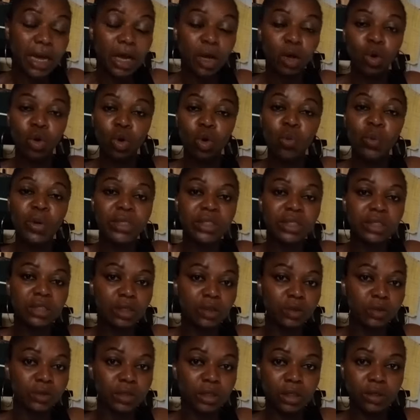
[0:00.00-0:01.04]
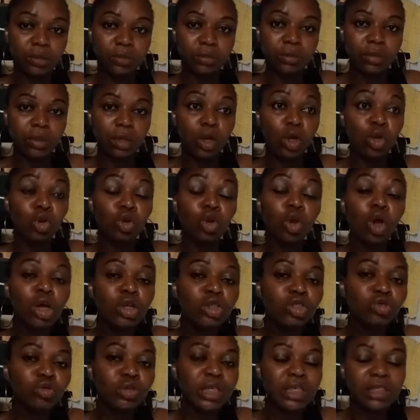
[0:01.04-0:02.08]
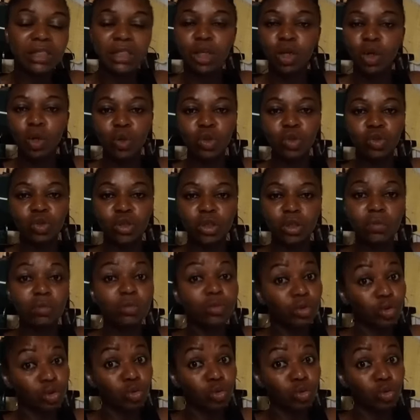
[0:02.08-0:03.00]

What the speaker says: I always tell them, luxury is a luxury.